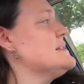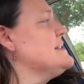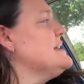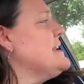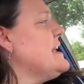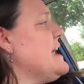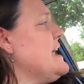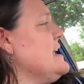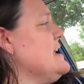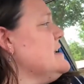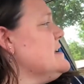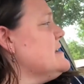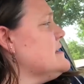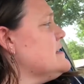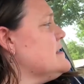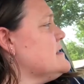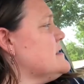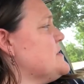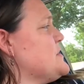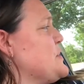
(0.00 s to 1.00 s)
today
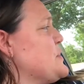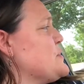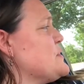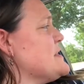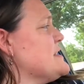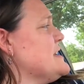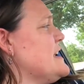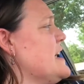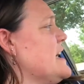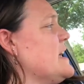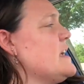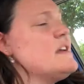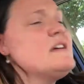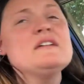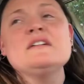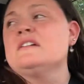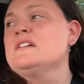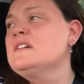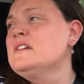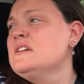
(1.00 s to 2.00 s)
is Thursday,
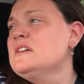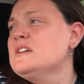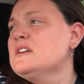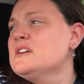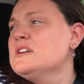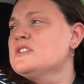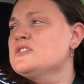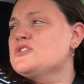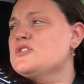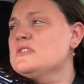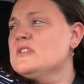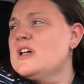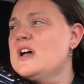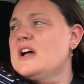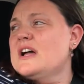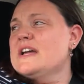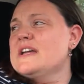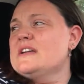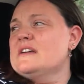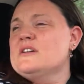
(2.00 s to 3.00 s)

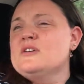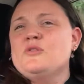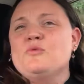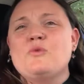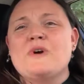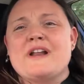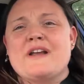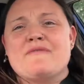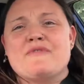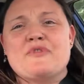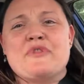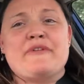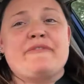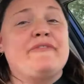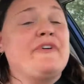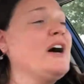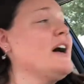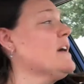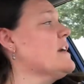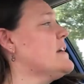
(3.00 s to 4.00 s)
July, whatever the
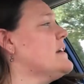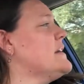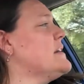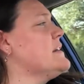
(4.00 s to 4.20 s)
fuck.